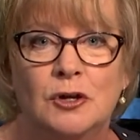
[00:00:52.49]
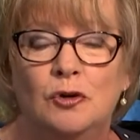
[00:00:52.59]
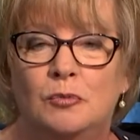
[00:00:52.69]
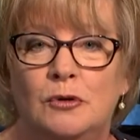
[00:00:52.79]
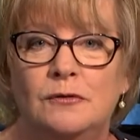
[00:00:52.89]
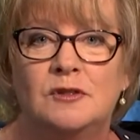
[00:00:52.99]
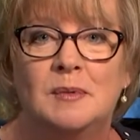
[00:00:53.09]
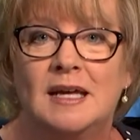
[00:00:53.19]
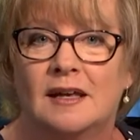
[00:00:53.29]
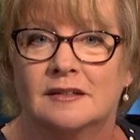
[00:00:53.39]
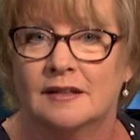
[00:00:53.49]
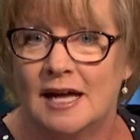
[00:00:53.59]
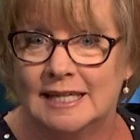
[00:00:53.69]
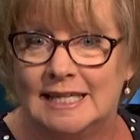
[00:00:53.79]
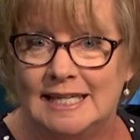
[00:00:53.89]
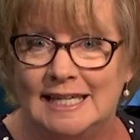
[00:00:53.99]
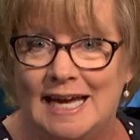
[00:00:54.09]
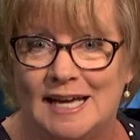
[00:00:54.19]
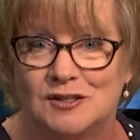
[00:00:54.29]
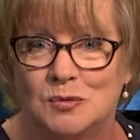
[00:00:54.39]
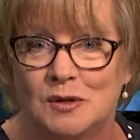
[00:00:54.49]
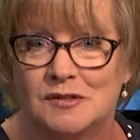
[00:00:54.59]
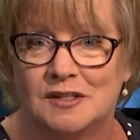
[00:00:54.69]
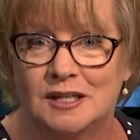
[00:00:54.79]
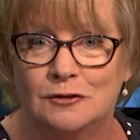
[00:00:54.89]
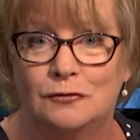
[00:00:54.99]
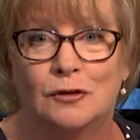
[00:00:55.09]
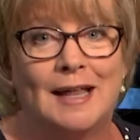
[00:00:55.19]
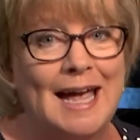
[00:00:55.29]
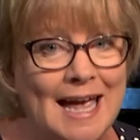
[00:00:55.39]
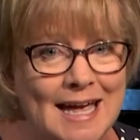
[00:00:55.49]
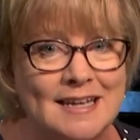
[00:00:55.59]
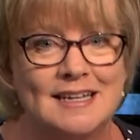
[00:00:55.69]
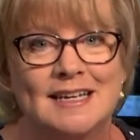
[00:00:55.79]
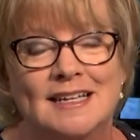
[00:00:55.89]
who proved to be as lucky as he was skillful and,